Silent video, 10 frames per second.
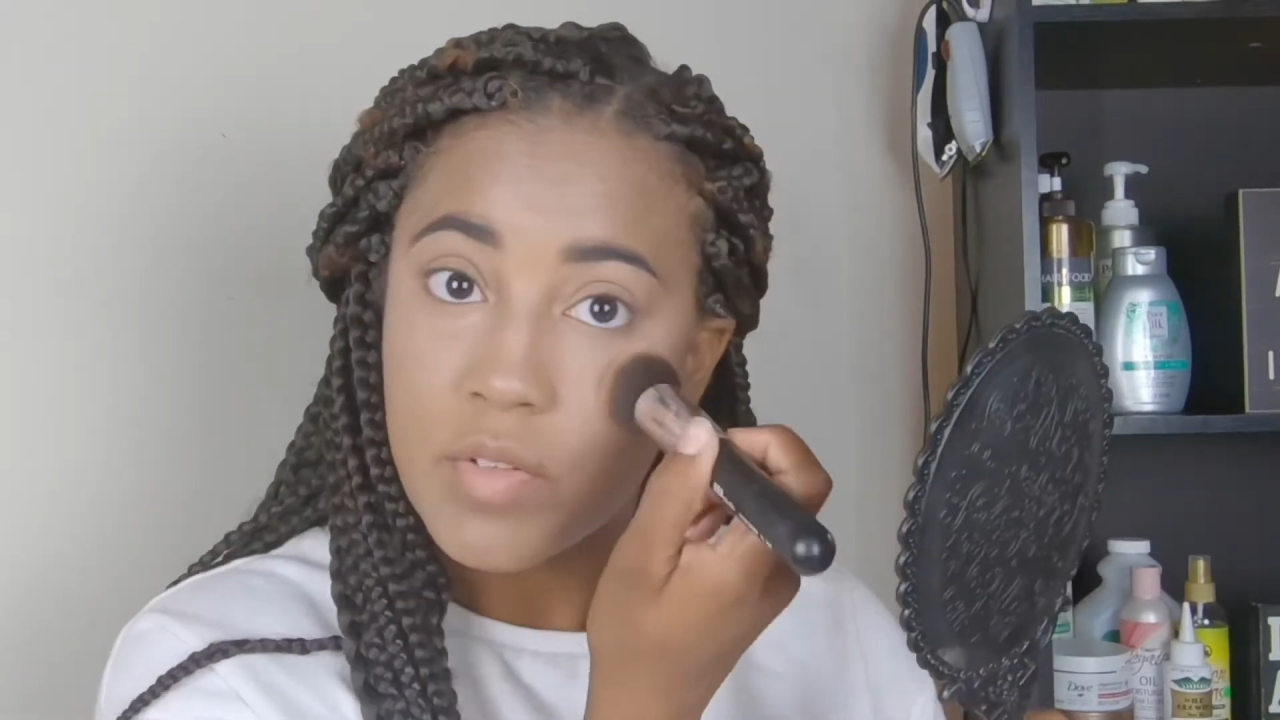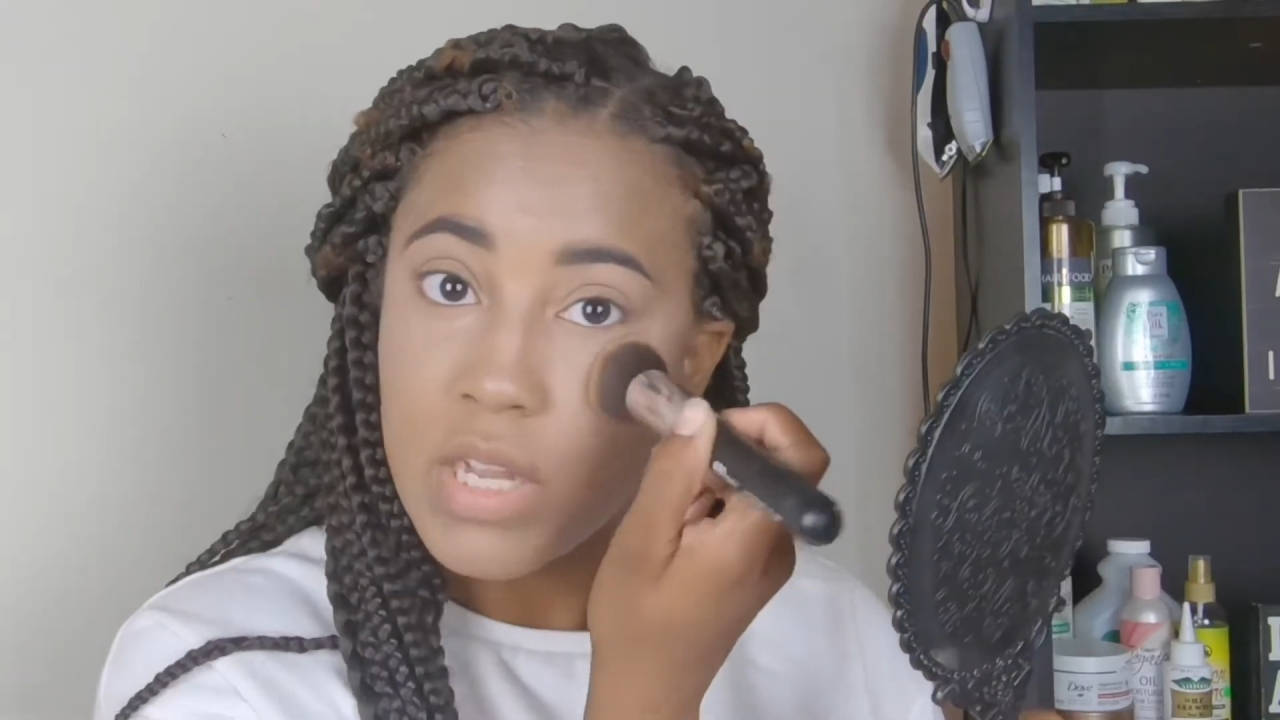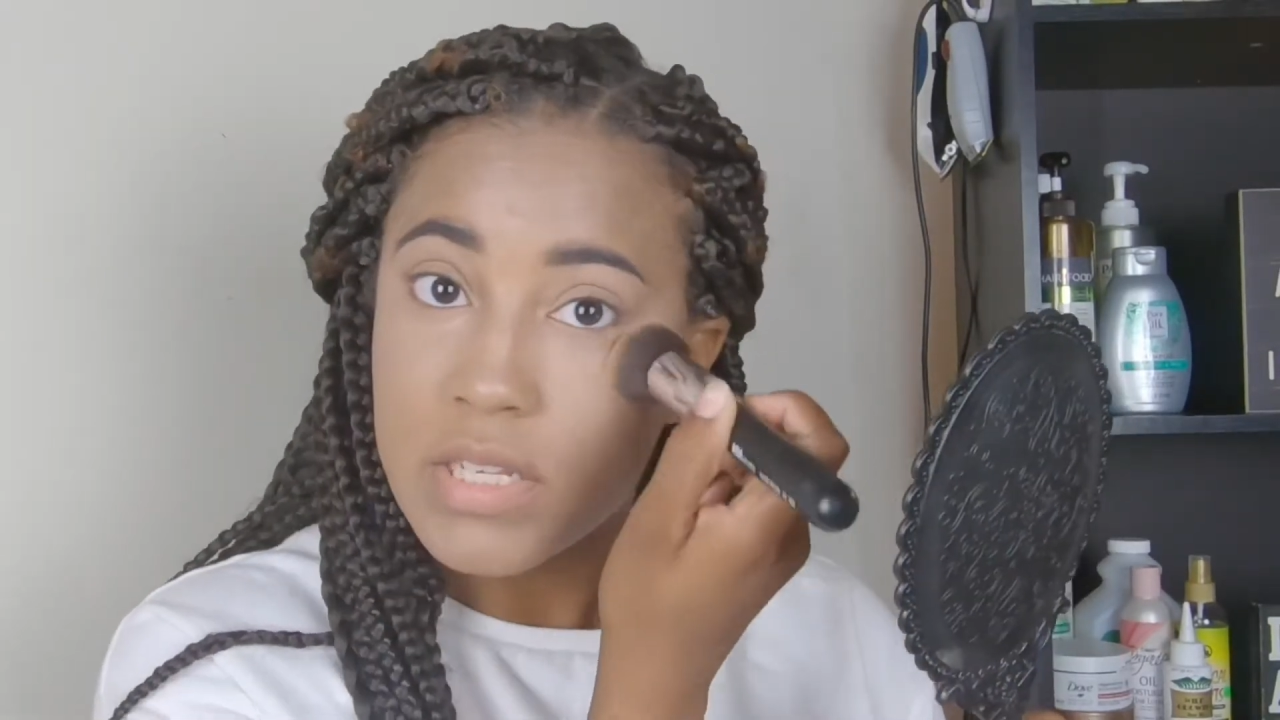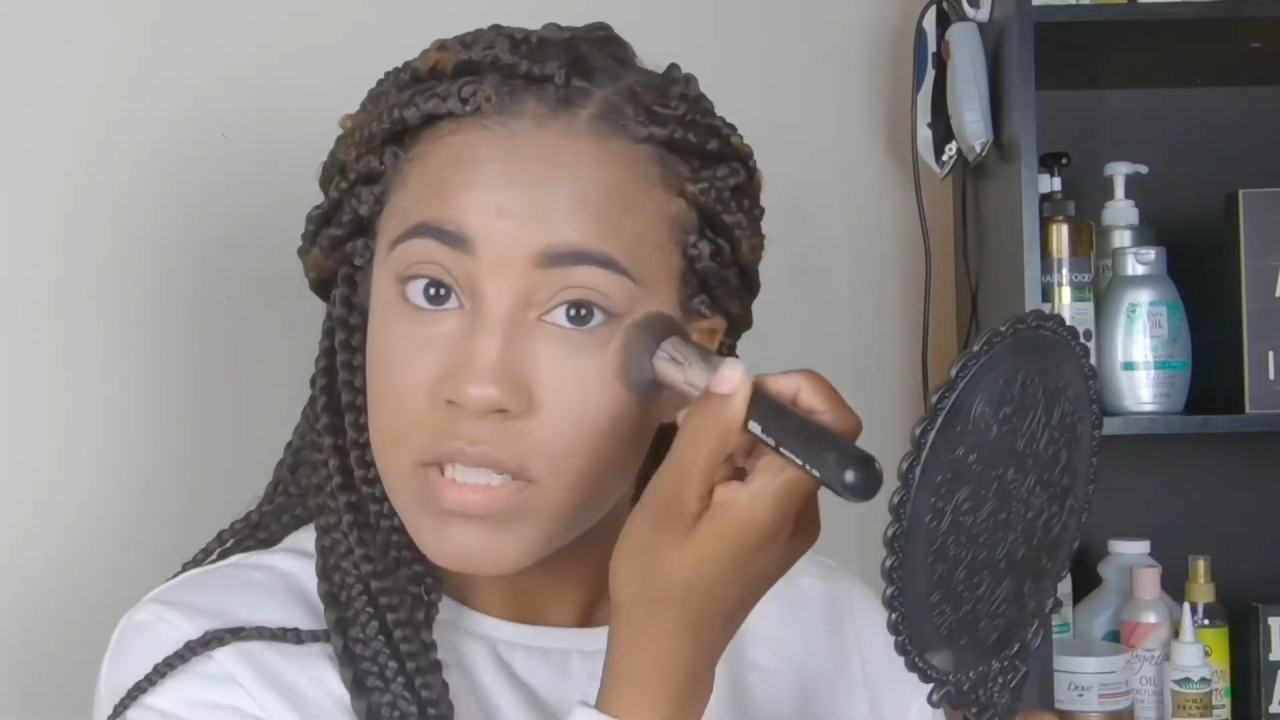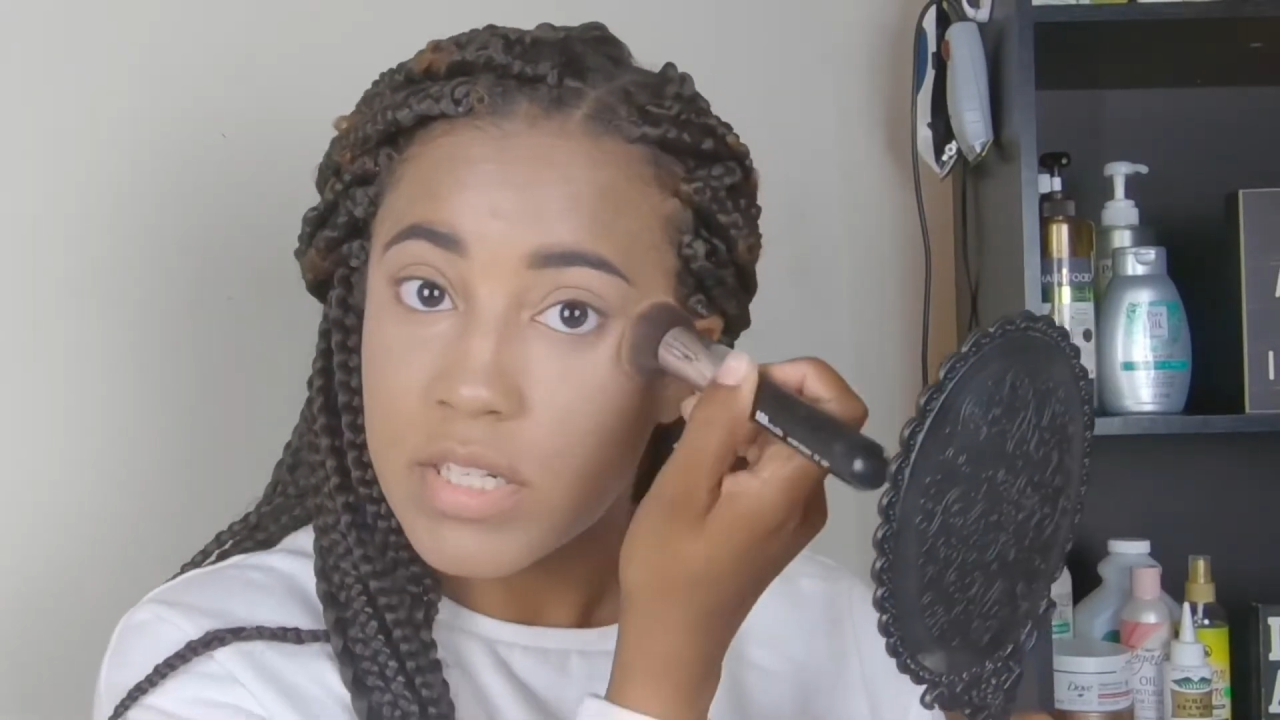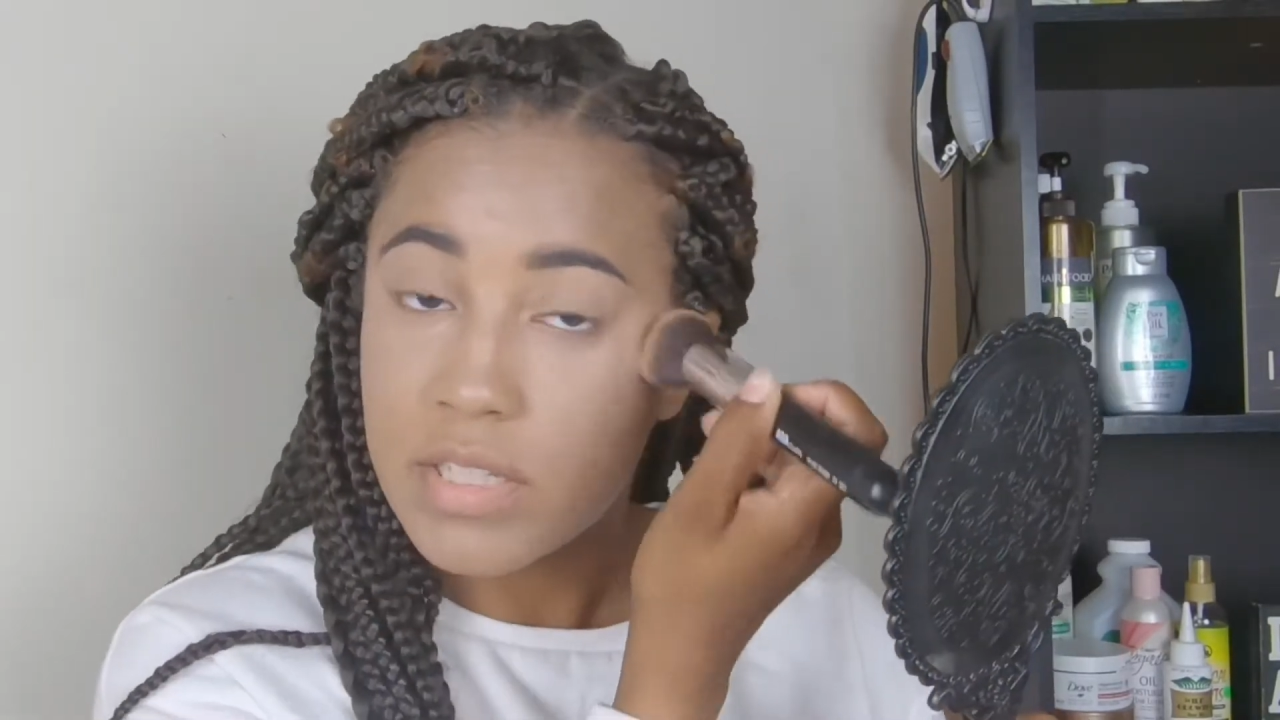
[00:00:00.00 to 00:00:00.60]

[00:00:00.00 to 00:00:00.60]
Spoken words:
you guys can hear